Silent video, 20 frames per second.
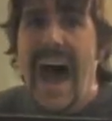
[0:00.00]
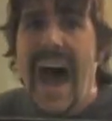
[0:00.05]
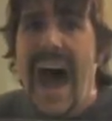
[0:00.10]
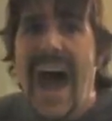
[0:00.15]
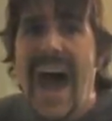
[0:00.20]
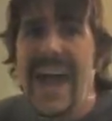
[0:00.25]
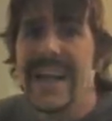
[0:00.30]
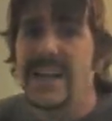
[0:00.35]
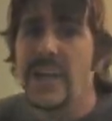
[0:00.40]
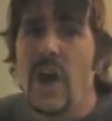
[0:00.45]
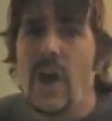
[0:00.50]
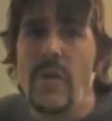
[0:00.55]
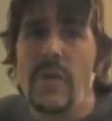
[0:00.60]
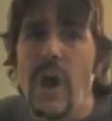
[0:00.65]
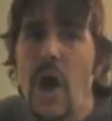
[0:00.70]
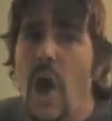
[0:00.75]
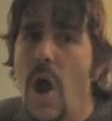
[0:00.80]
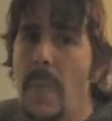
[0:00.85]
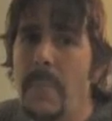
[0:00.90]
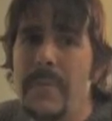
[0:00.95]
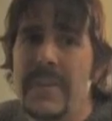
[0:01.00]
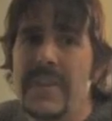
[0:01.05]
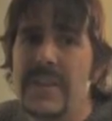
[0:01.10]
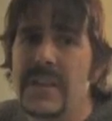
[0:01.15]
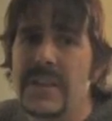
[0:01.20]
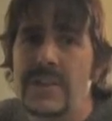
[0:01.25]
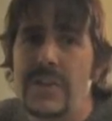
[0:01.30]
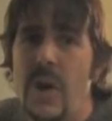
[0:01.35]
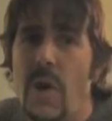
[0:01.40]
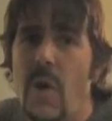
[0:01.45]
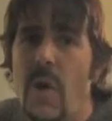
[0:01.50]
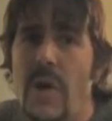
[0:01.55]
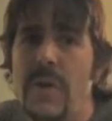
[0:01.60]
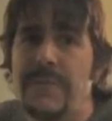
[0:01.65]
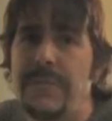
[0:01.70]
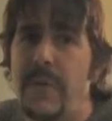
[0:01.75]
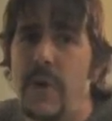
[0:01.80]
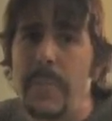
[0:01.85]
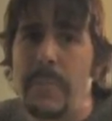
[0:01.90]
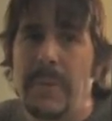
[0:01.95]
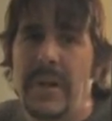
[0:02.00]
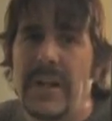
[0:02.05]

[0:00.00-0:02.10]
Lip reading: I don't open the door for